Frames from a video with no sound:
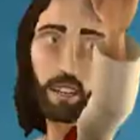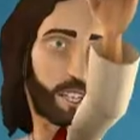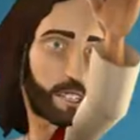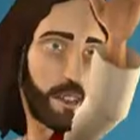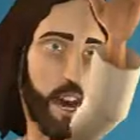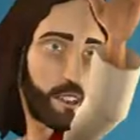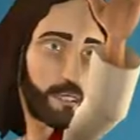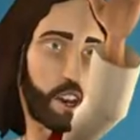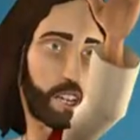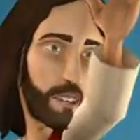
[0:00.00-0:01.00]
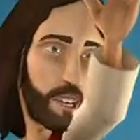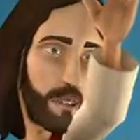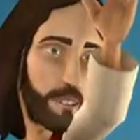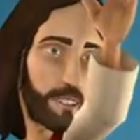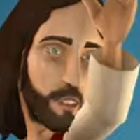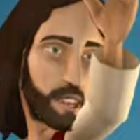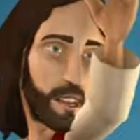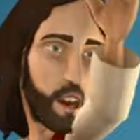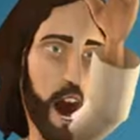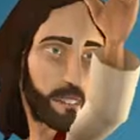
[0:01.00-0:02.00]
this explosion triggered clumping in the
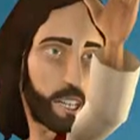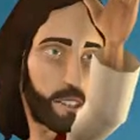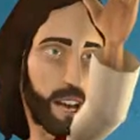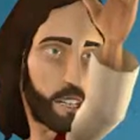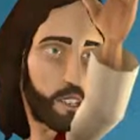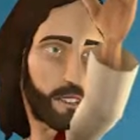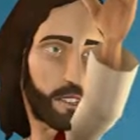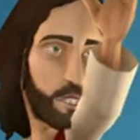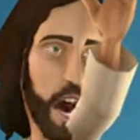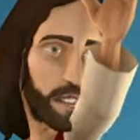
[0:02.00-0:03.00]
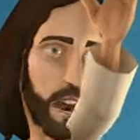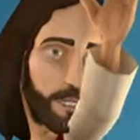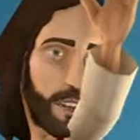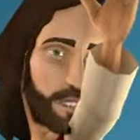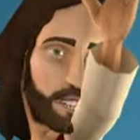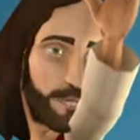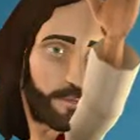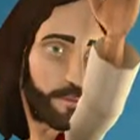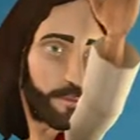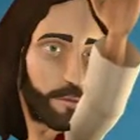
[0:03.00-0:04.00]
surrounding collections of gas and dust.
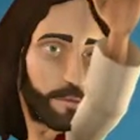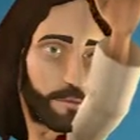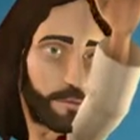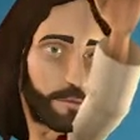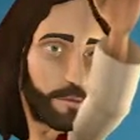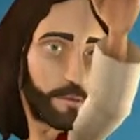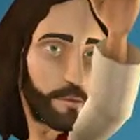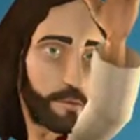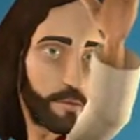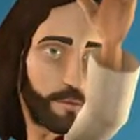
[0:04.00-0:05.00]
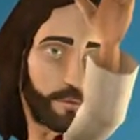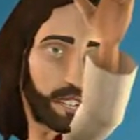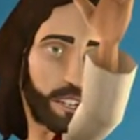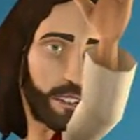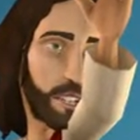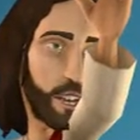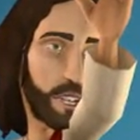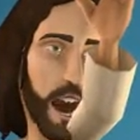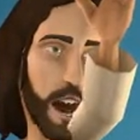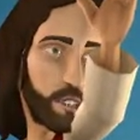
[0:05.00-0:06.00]
Seeding the
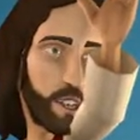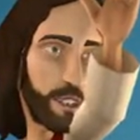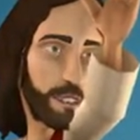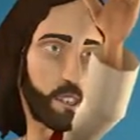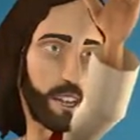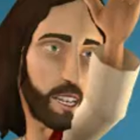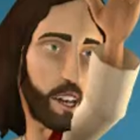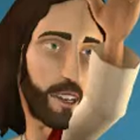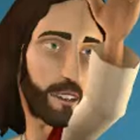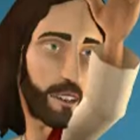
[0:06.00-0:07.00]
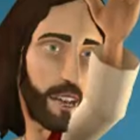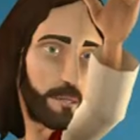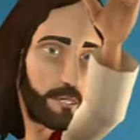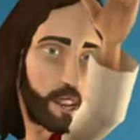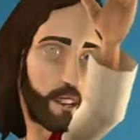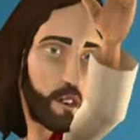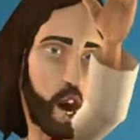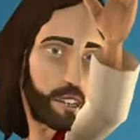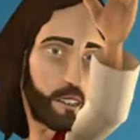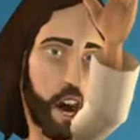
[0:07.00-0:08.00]
clouds with the newly created elements, the
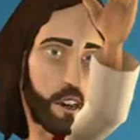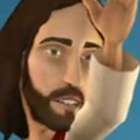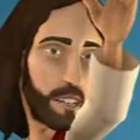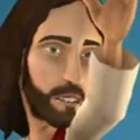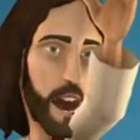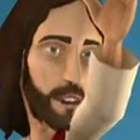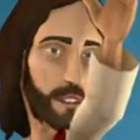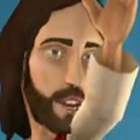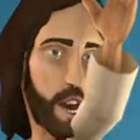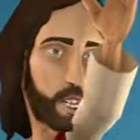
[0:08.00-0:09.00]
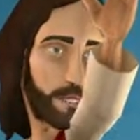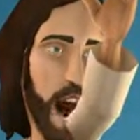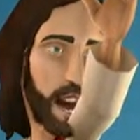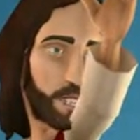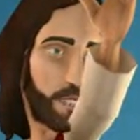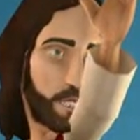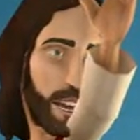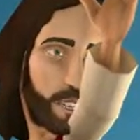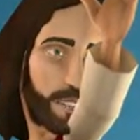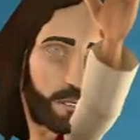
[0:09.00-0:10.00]
force of gravity started the long task of
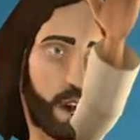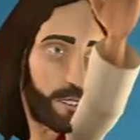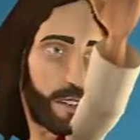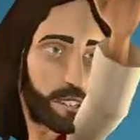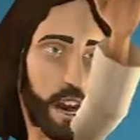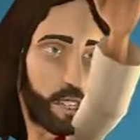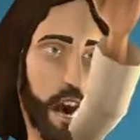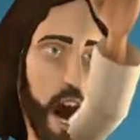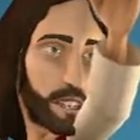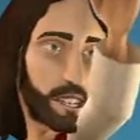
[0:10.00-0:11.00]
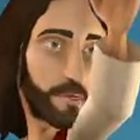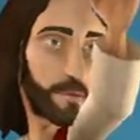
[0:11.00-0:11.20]
collecting more dust and gas.